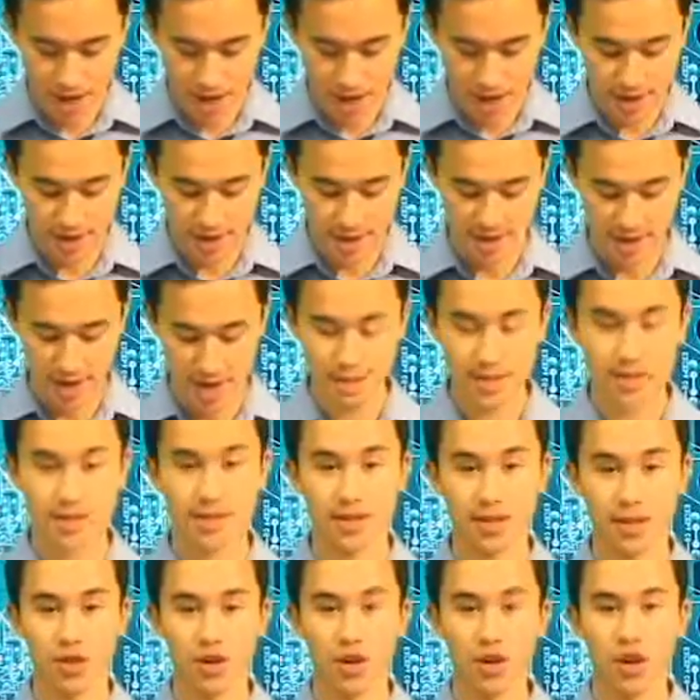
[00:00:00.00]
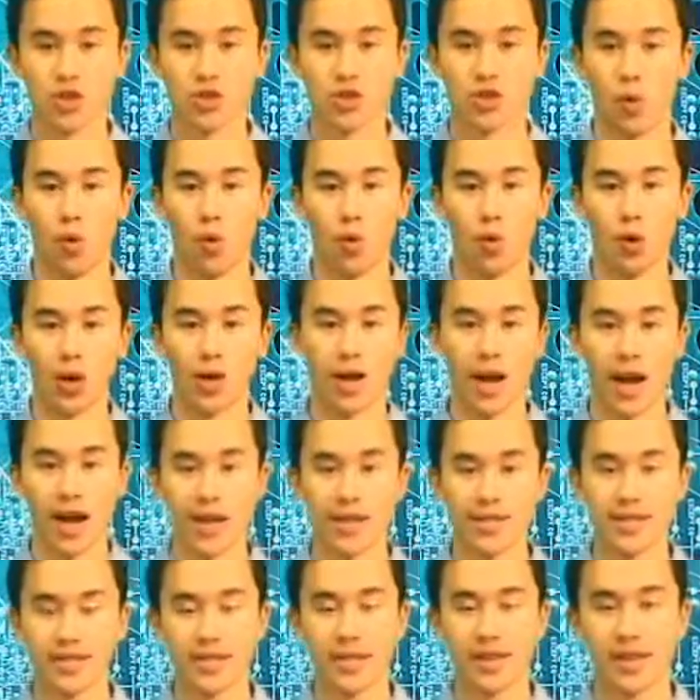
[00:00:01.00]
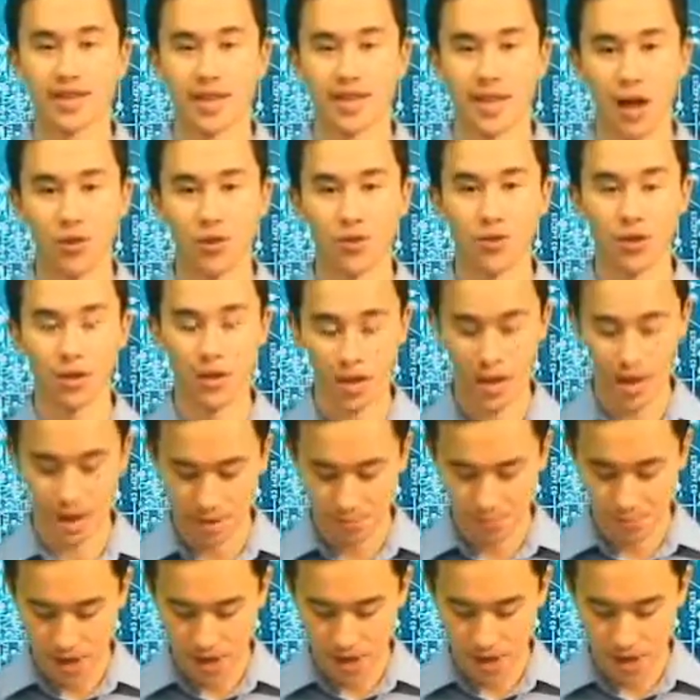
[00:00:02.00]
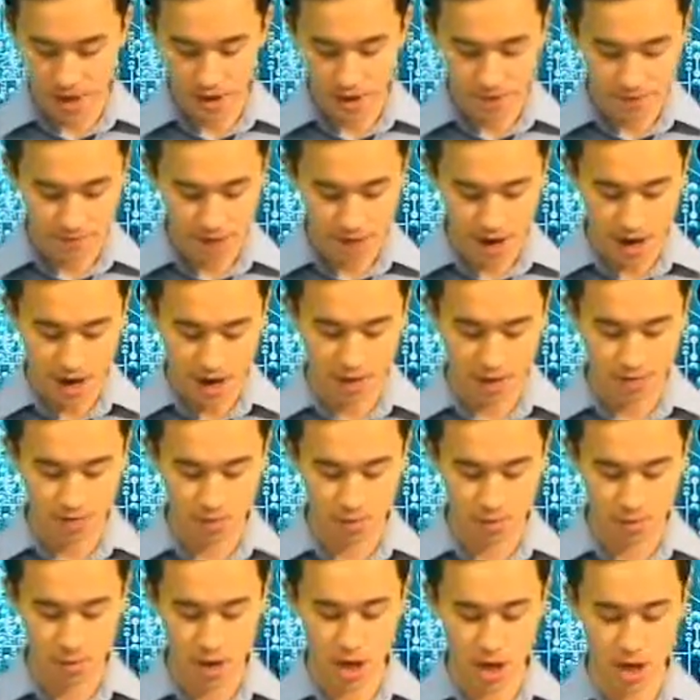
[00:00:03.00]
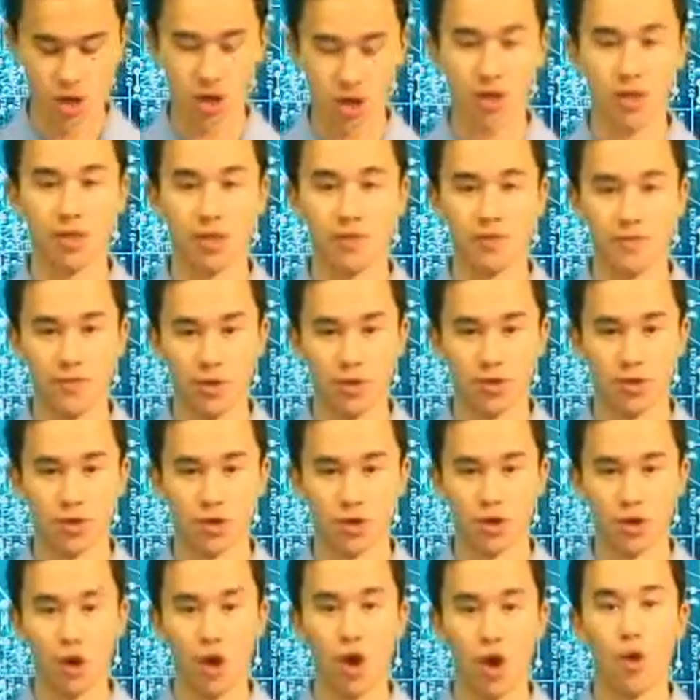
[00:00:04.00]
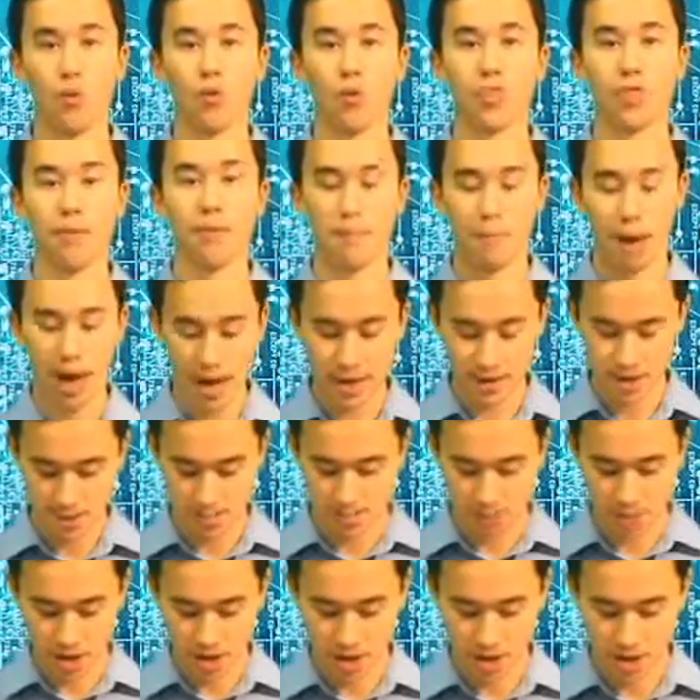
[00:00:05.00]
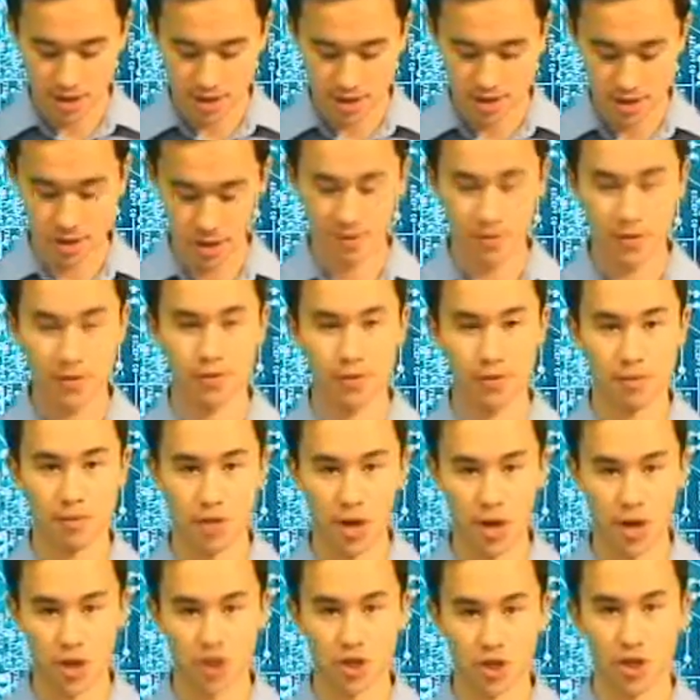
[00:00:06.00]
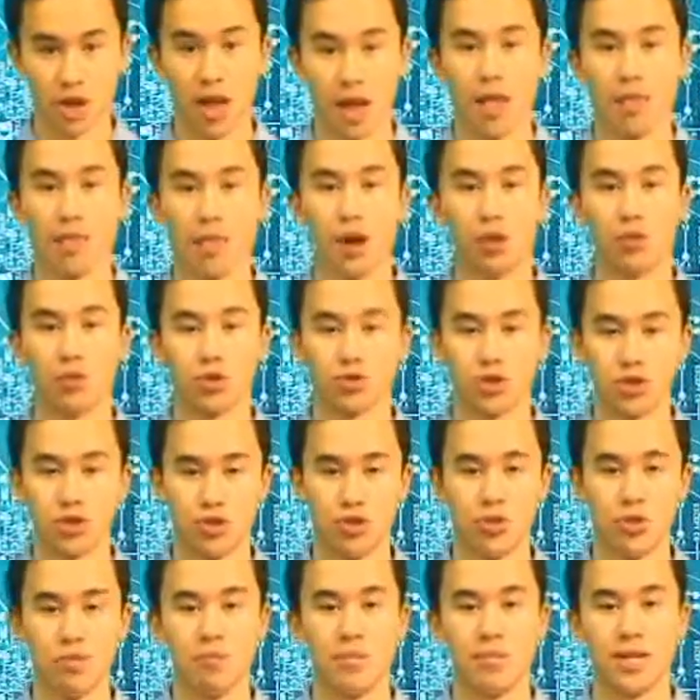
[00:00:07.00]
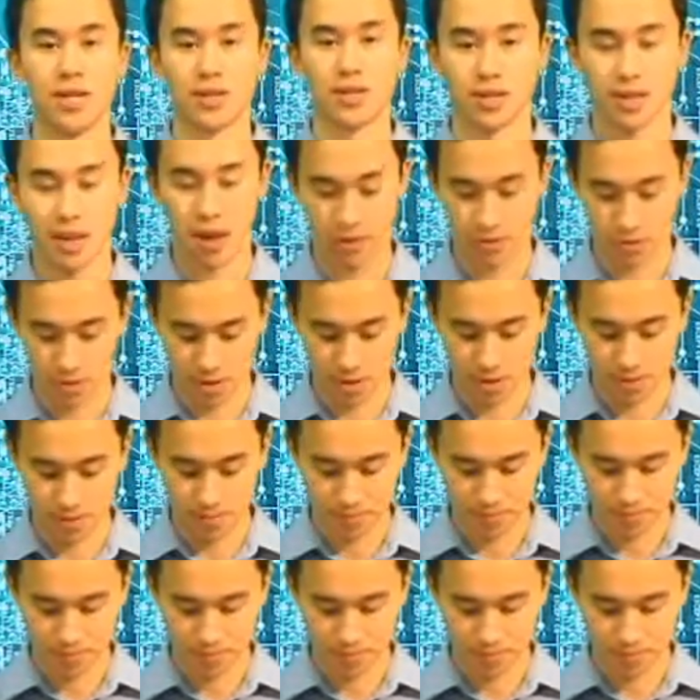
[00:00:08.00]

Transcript: It is necessary to organize, calculate, and find information in the future with the mass abundance of information that will soon be discovered.